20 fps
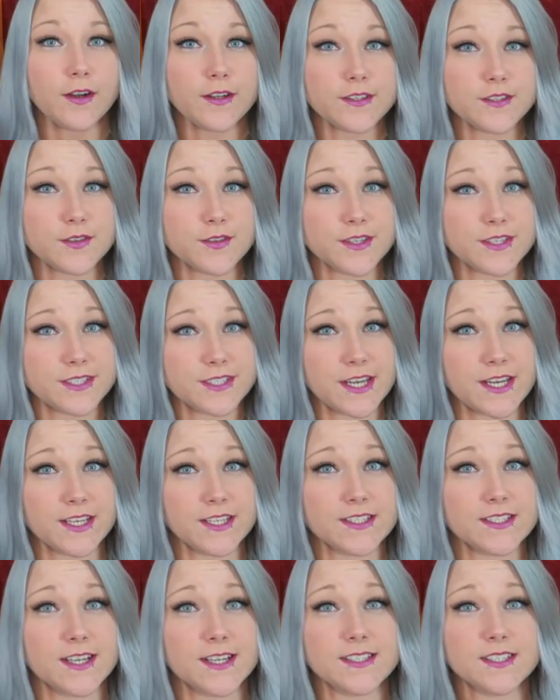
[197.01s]
Alright, so this
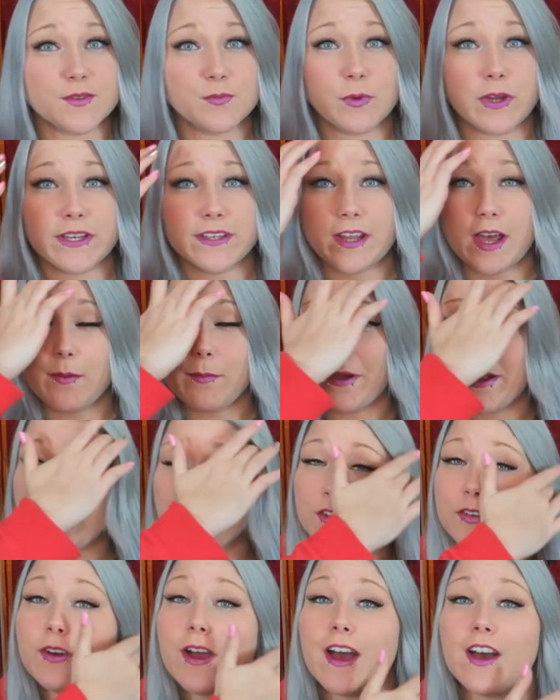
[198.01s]
tank is nice and wicked up. I
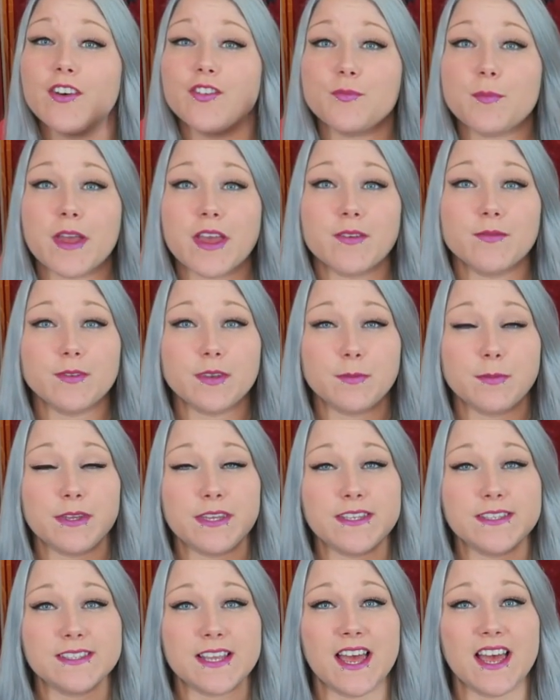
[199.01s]
do have my
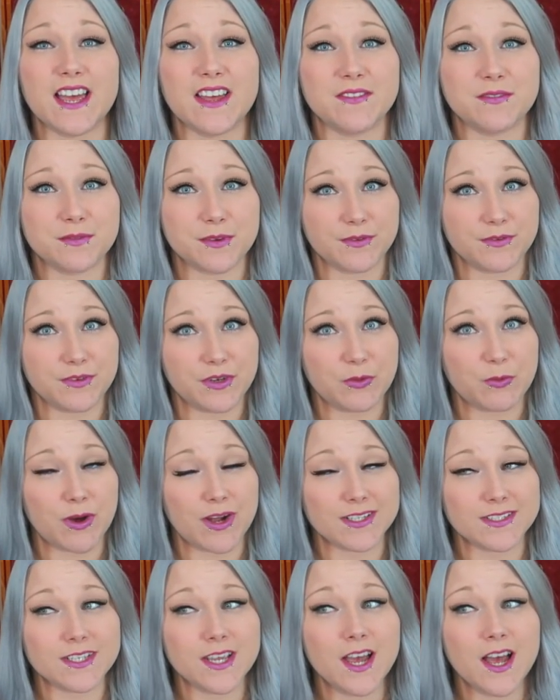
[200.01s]
MVP set at 50
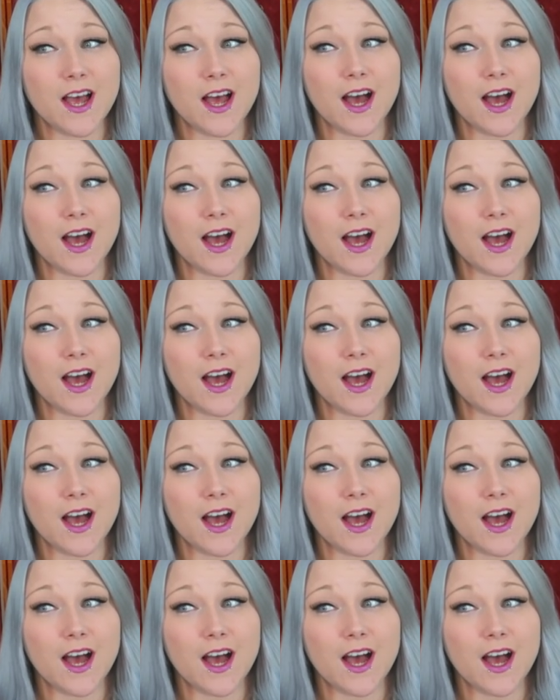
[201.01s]
watts.